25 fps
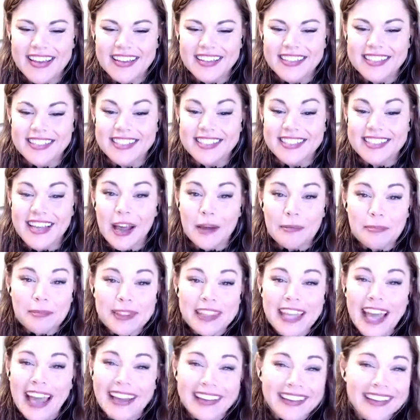Stop
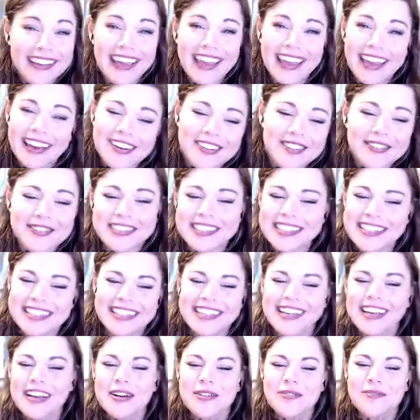that count.
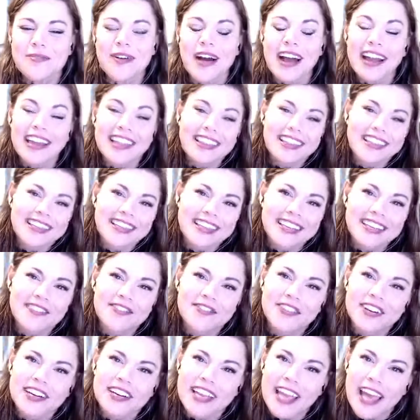Why the need
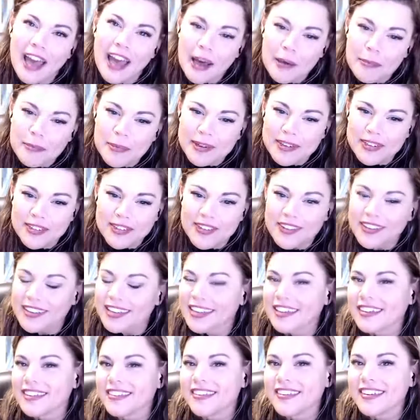for capital
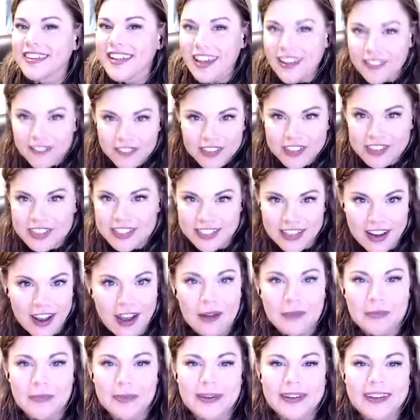can never
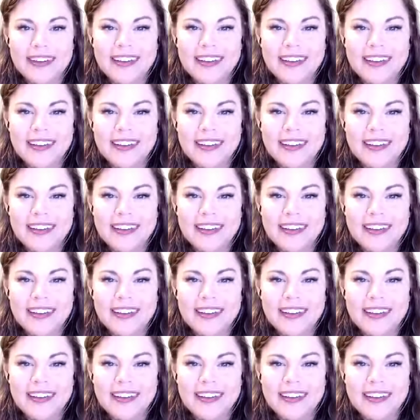stop.